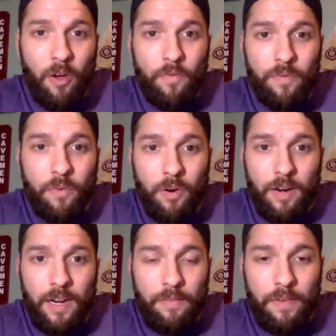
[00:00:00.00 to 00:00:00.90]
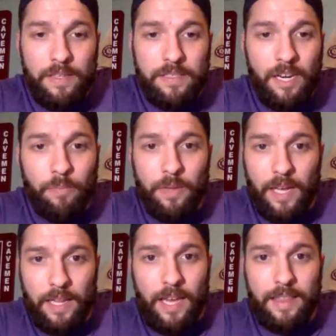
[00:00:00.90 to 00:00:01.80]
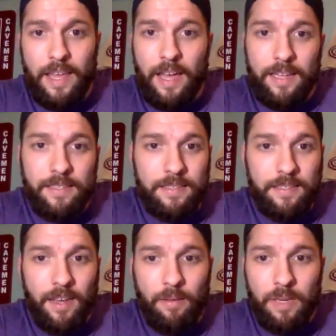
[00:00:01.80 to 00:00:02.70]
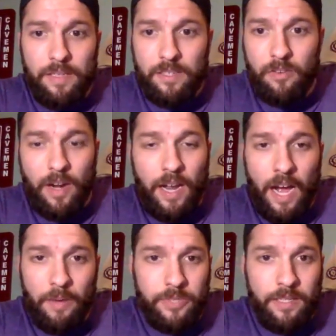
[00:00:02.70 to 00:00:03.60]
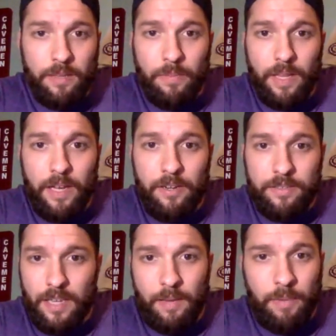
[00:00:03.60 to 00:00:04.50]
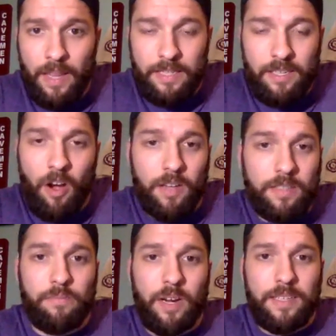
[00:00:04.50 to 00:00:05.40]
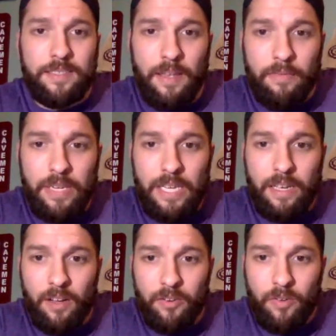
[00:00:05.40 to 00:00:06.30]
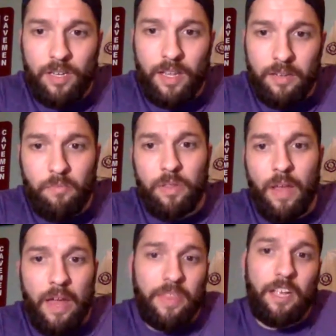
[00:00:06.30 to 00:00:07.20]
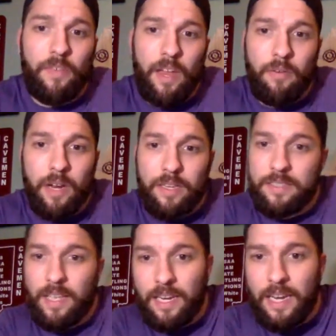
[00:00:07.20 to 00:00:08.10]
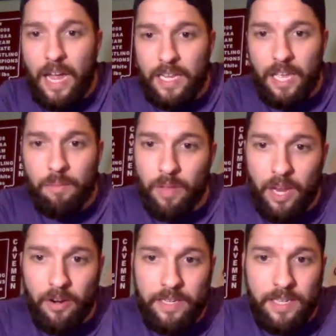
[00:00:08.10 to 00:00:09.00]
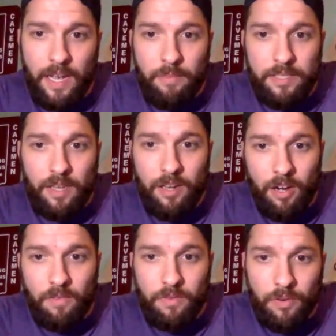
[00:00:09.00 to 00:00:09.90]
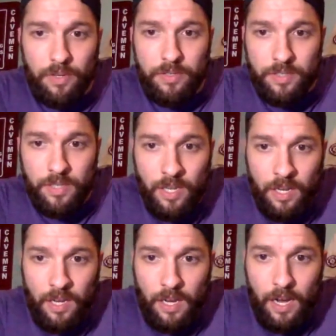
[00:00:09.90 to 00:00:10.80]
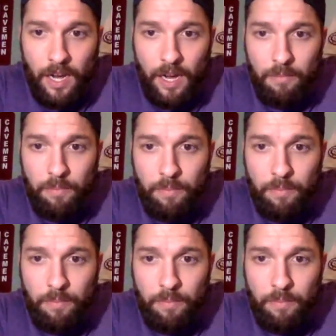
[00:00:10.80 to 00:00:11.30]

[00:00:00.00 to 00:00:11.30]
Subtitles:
known for. And if he's going to play like that, he's a great option at the Players. That's an awesome price, 7,800. I think of Henrik as like a 9K player anytime he's on a golf course. And